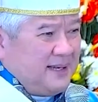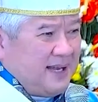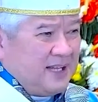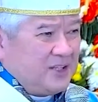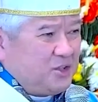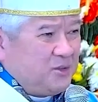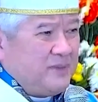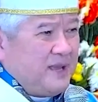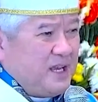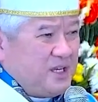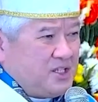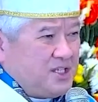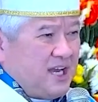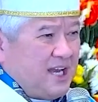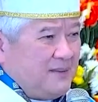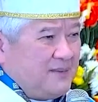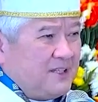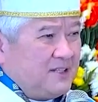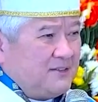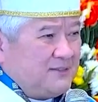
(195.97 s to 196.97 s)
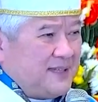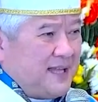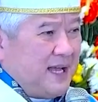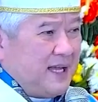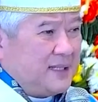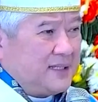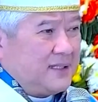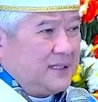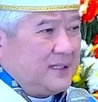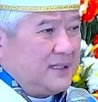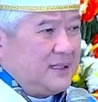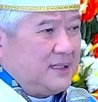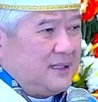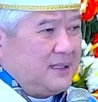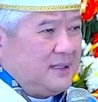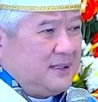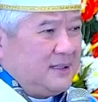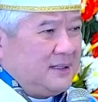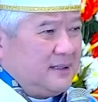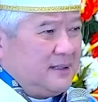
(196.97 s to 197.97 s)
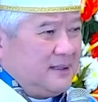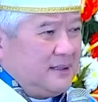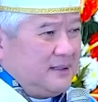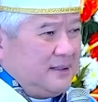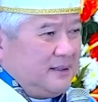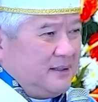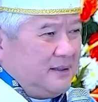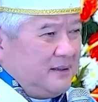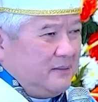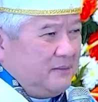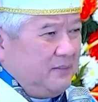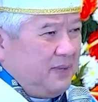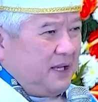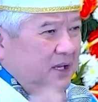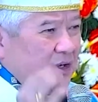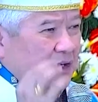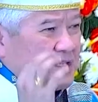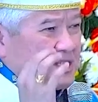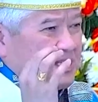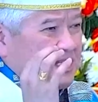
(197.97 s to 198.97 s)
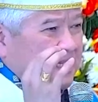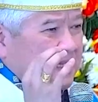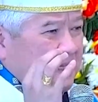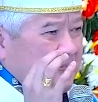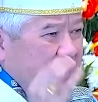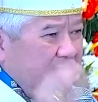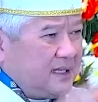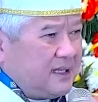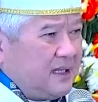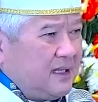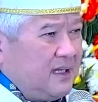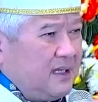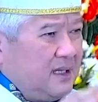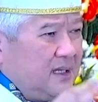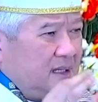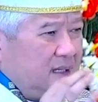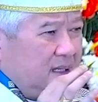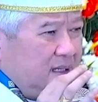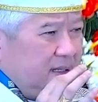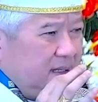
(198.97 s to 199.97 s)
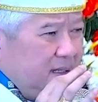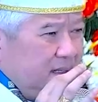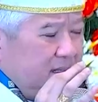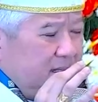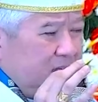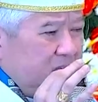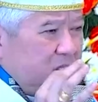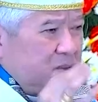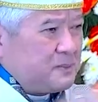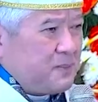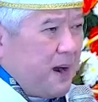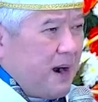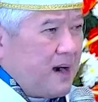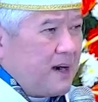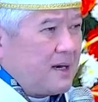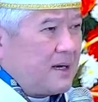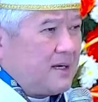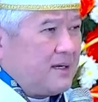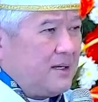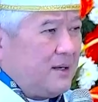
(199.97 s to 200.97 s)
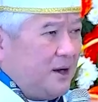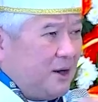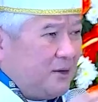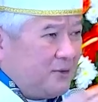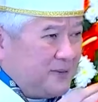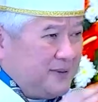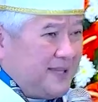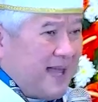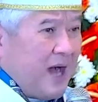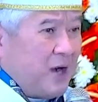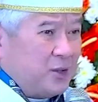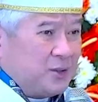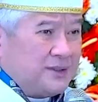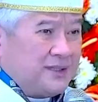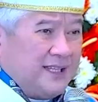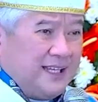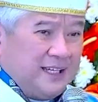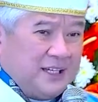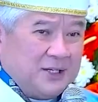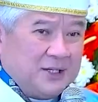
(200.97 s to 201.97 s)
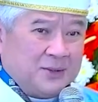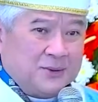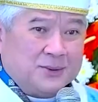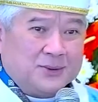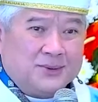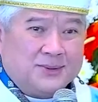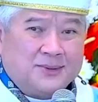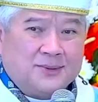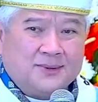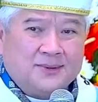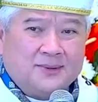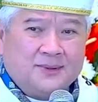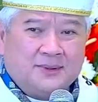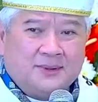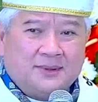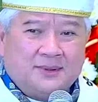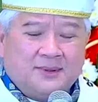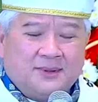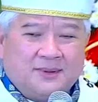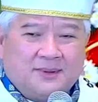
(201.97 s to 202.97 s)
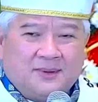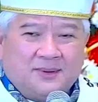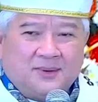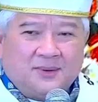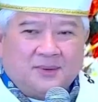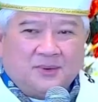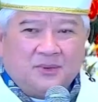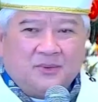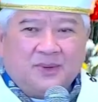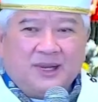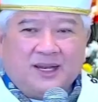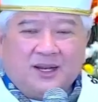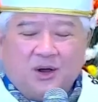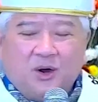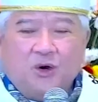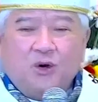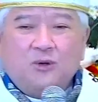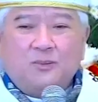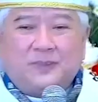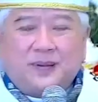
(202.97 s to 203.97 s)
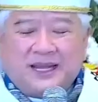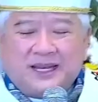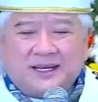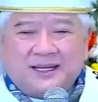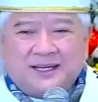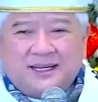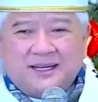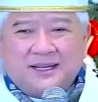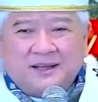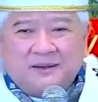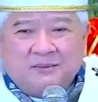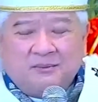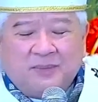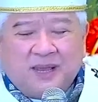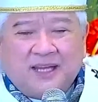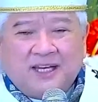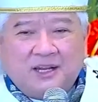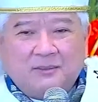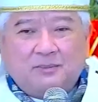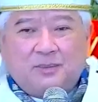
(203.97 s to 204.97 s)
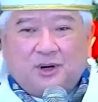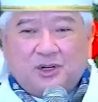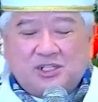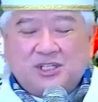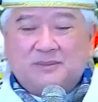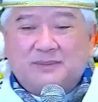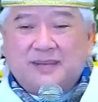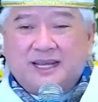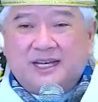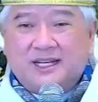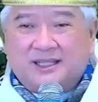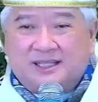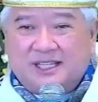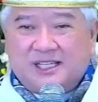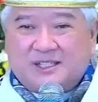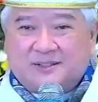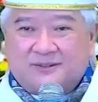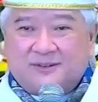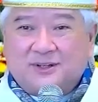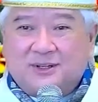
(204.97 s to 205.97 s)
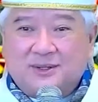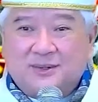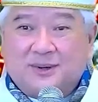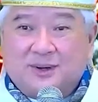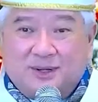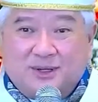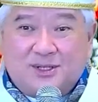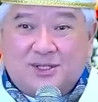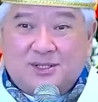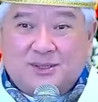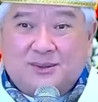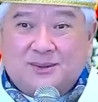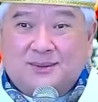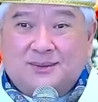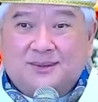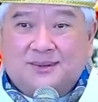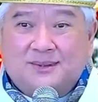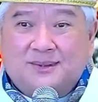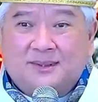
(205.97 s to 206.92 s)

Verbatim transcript: Not to be ashamed of that, because that little spark of doubt in you will open many possibilities for you also.